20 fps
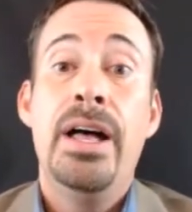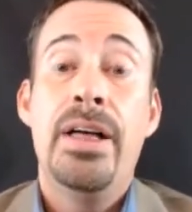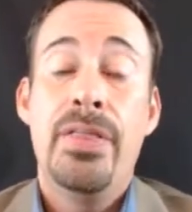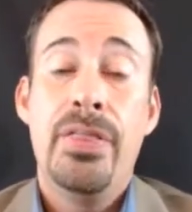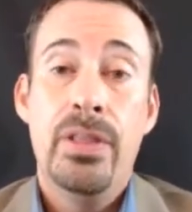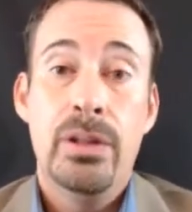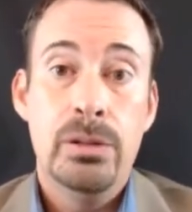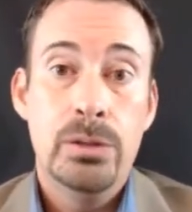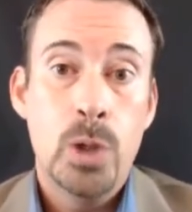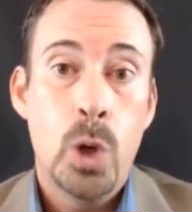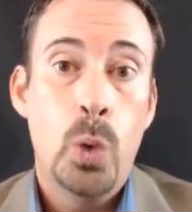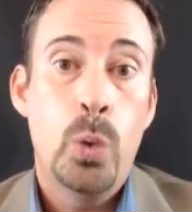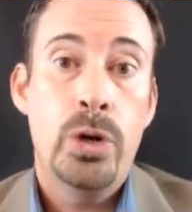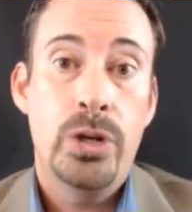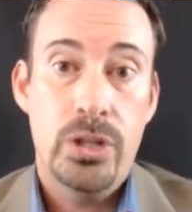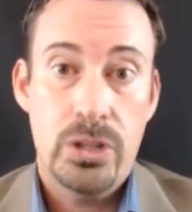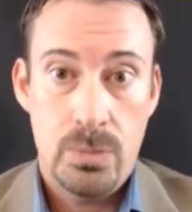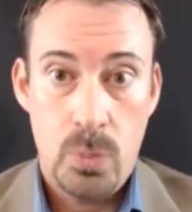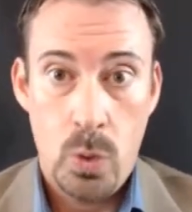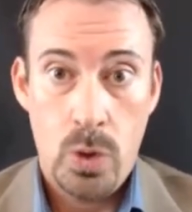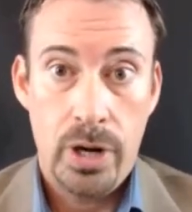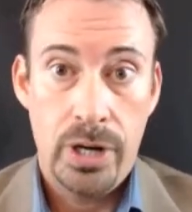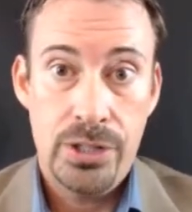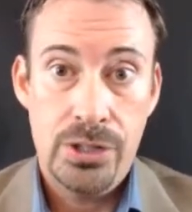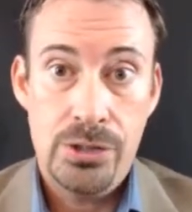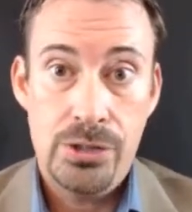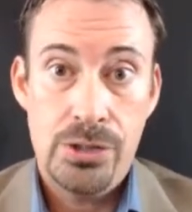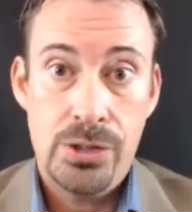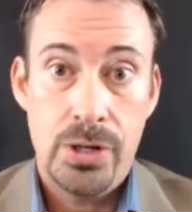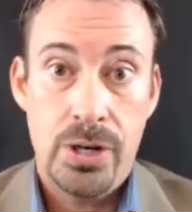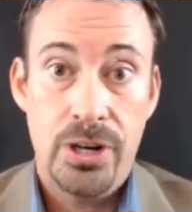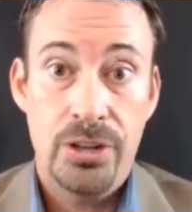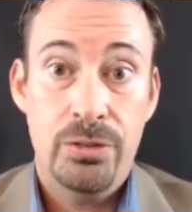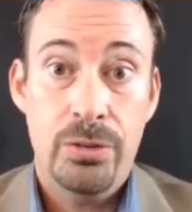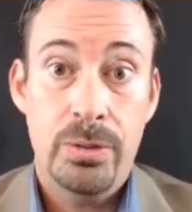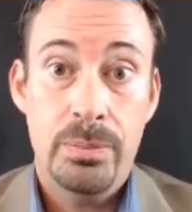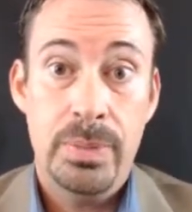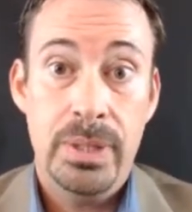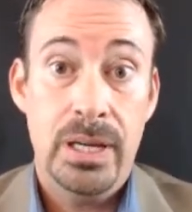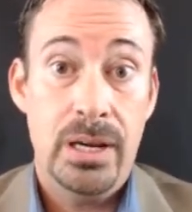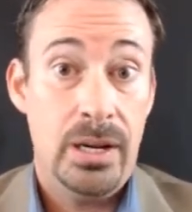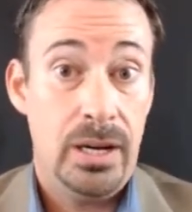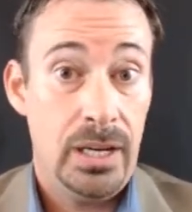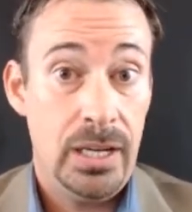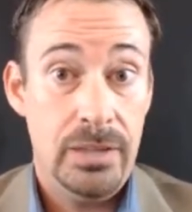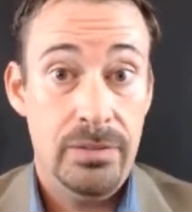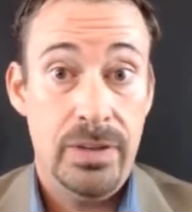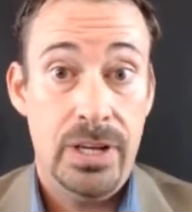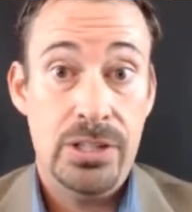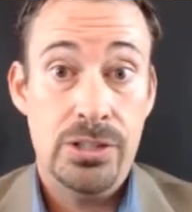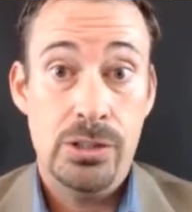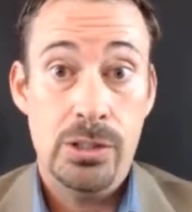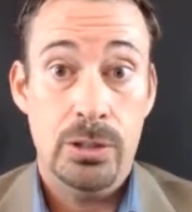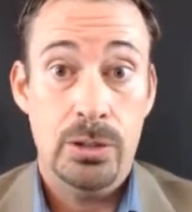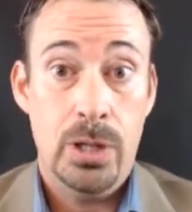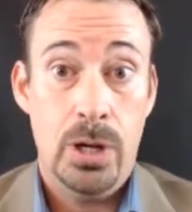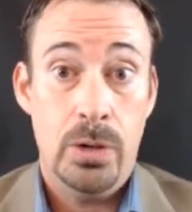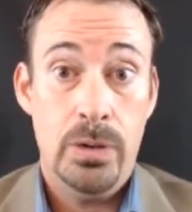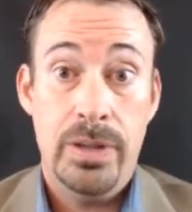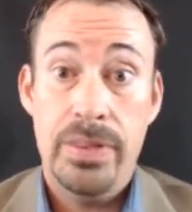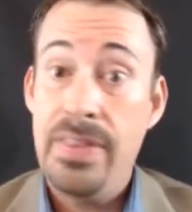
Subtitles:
the lower your mortgage insurance would be on a conventional loan.